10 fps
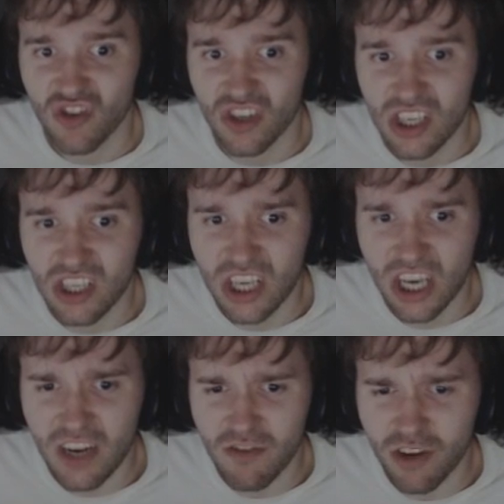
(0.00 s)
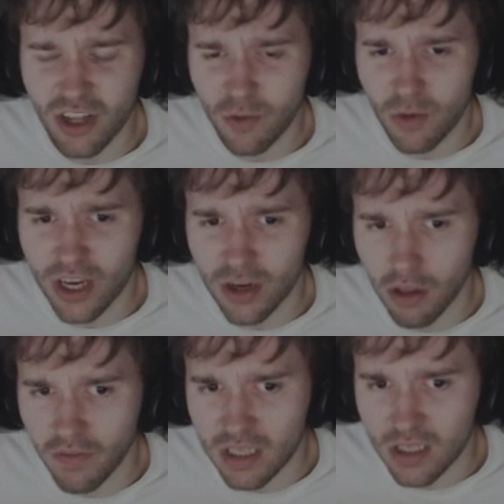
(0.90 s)
Well, this is getting really weird
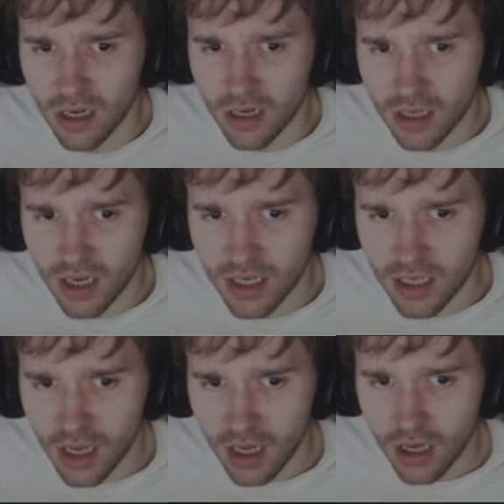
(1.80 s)
all of a sudden, guys.